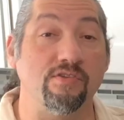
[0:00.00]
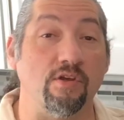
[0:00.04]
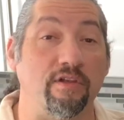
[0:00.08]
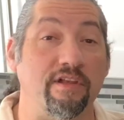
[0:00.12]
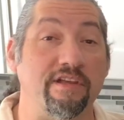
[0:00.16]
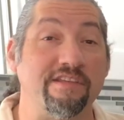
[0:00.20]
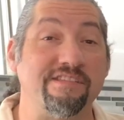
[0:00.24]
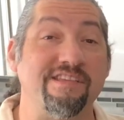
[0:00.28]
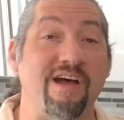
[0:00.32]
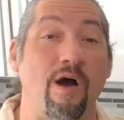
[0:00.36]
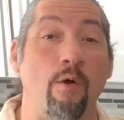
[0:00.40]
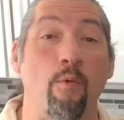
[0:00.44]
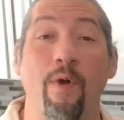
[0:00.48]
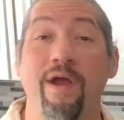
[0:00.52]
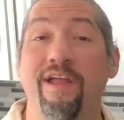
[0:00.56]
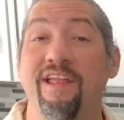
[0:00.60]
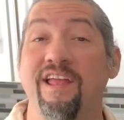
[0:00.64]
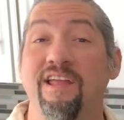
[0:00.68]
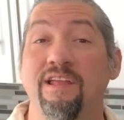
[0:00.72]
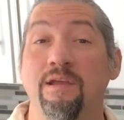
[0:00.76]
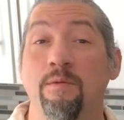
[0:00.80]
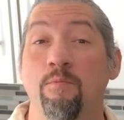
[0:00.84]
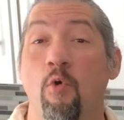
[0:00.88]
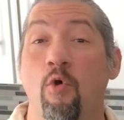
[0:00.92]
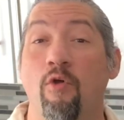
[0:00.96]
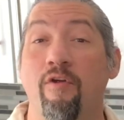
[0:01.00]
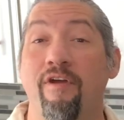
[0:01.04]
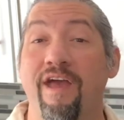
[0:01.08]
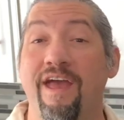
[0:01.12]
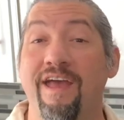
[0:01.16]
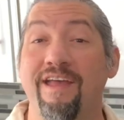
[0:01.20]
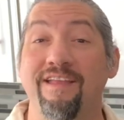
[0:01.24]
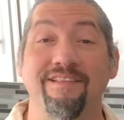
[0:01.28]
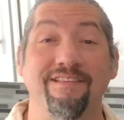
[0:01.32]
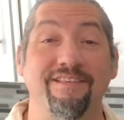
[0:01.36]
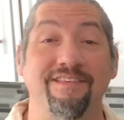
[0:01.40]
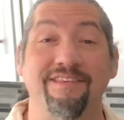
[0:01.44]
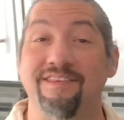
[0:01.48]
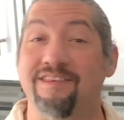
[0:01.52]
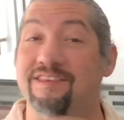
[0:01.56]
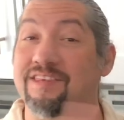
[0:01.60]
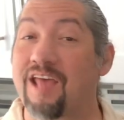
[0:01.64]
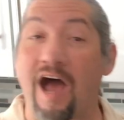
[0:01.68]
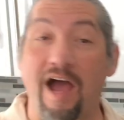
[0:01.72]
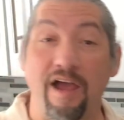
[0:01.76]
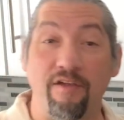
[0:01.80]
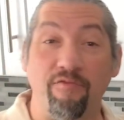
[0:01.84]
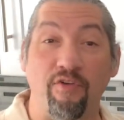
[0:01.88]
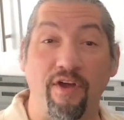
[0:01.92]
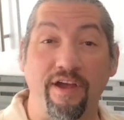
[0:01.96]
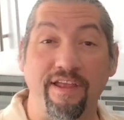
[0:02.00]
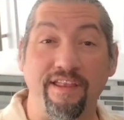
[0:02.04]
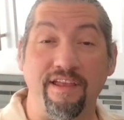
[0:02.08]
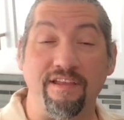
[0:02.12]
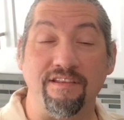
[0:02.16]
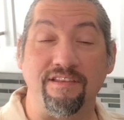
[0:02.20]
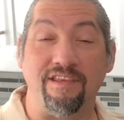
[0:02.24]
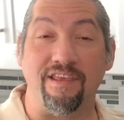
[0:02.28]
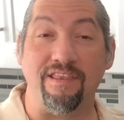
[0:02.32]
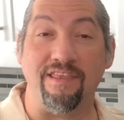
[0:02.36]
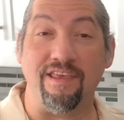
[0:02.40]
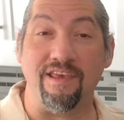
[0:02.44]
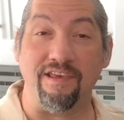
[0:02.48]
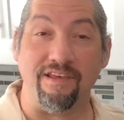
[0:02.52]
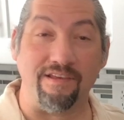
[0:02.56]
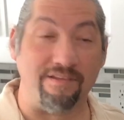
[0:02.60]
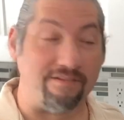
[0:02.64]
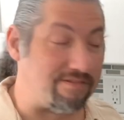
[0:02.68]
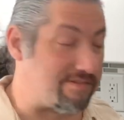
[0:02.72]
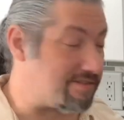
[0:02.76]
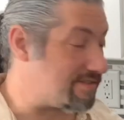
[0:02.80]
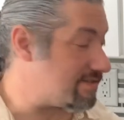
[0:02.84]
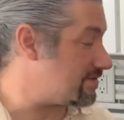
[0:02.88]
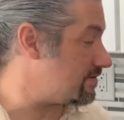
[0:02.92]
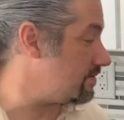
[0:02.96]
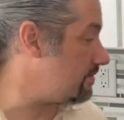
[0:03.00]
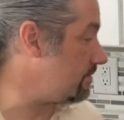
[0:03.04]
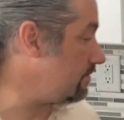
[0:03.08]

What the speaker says: let's not wait anymore and dive right into these.